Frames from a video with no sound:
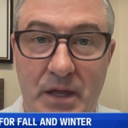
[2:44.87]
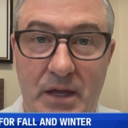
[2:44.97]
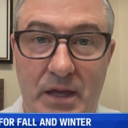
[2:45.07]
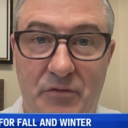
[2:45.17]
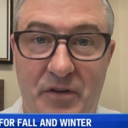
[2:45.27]

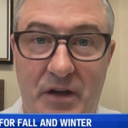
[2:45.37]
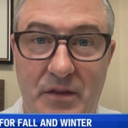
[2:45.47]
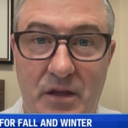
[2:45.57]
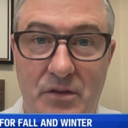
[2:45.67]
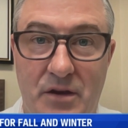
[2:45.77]
If, on
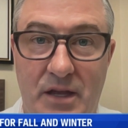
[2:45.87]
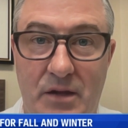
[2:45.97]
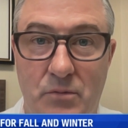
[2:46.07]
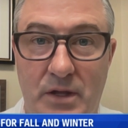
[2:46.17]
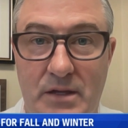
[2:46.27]
the other
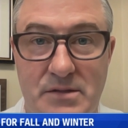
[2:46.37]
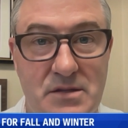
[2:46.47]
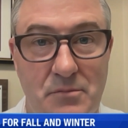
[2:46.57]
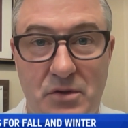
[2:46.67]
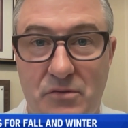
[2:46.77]
hand, we get
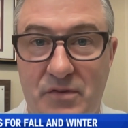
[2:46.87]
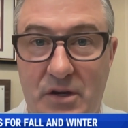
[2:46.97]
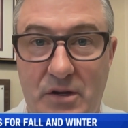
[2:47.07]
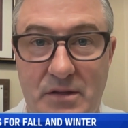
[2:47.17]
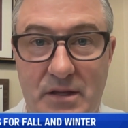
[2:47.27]
some new variant